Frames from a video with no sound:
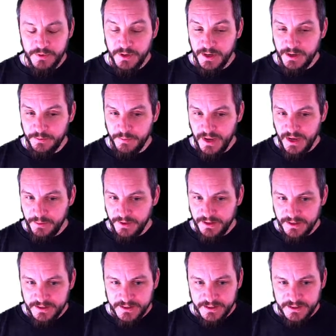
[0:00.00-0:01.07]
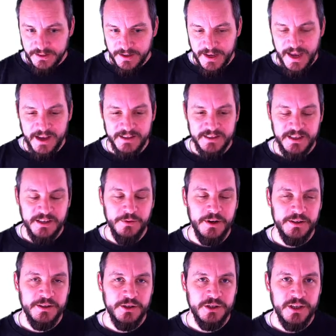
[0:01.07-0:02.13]
maybe this has the
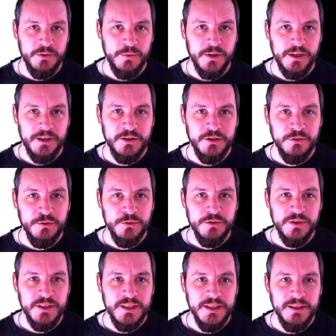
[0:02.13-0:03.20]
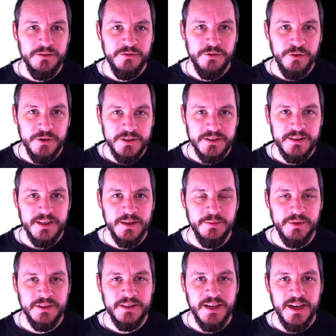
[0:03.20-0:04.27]
advantage that we can do the first
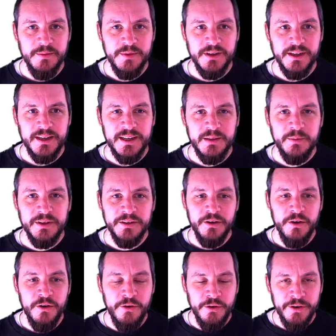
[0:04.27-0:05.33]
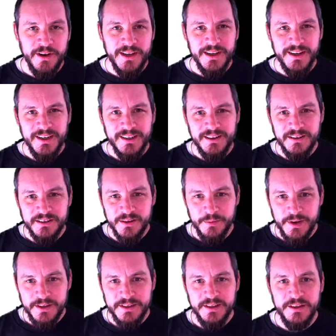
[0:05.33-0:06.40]
sub-assignment a little bit earlier in the
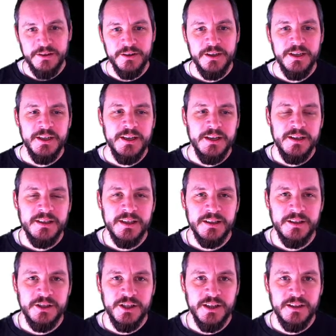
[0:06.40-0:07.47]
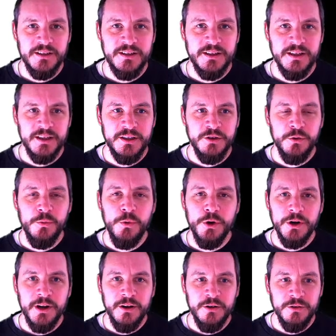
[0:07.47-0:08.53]
semester, such that your
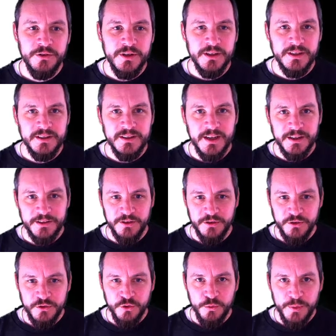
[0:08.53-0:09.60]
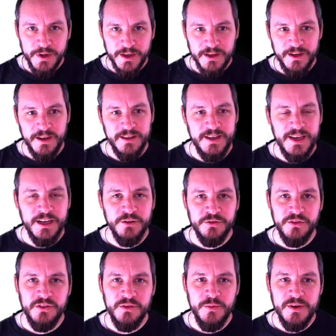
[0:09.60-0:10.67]
workload is not too big at the end of
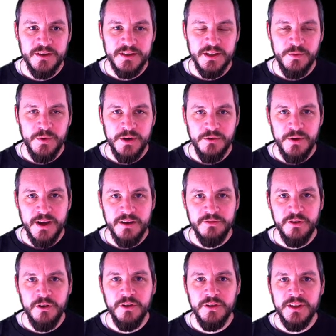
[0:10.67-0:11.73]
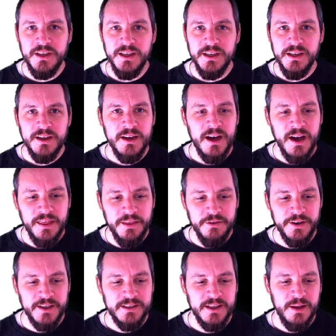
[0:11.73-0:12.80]
the semester when you have all the other
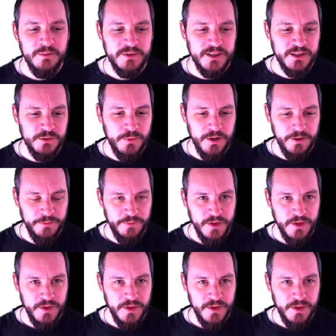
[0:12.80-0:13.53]
exams as well.